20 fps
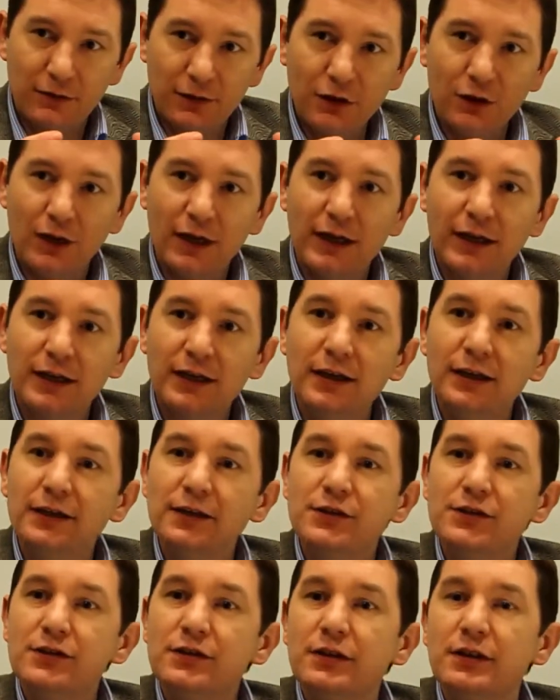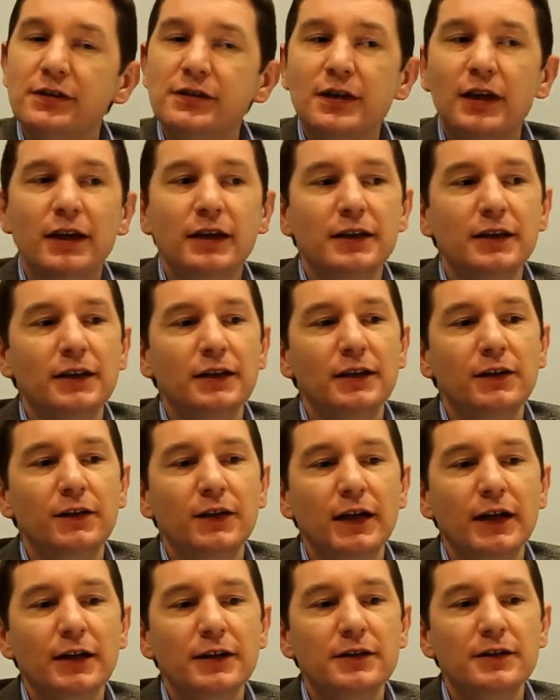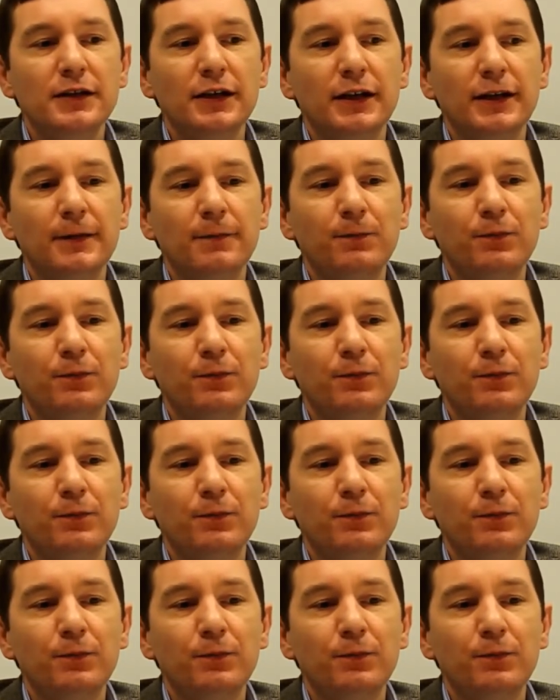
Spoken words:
if you like, is this idea that